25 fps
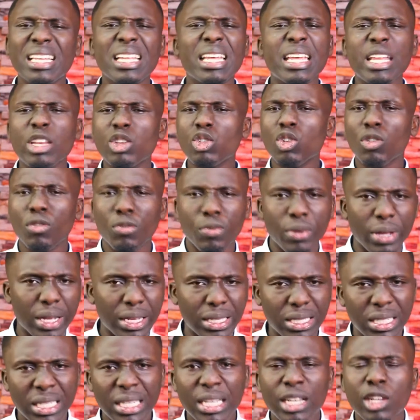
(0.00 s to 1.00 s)
in your
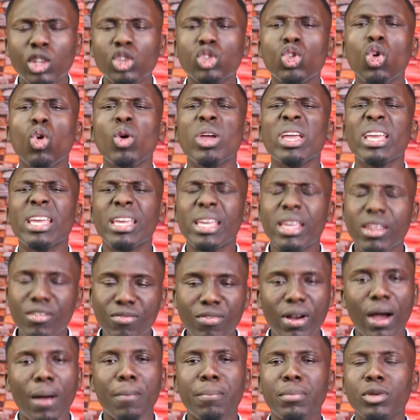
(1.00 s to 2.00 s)
faith. Don't
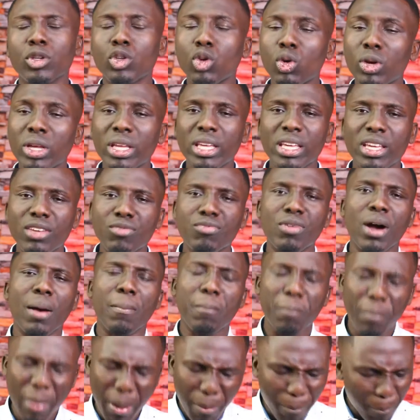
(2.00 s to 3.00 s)
give up. Don't give up.
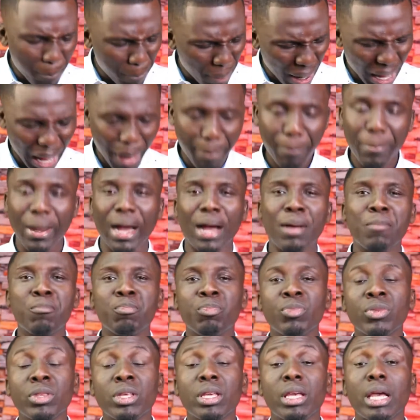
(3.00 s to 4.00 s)
Mempaba.
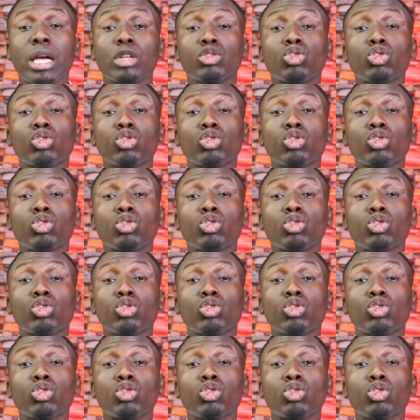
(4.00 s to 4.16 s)
I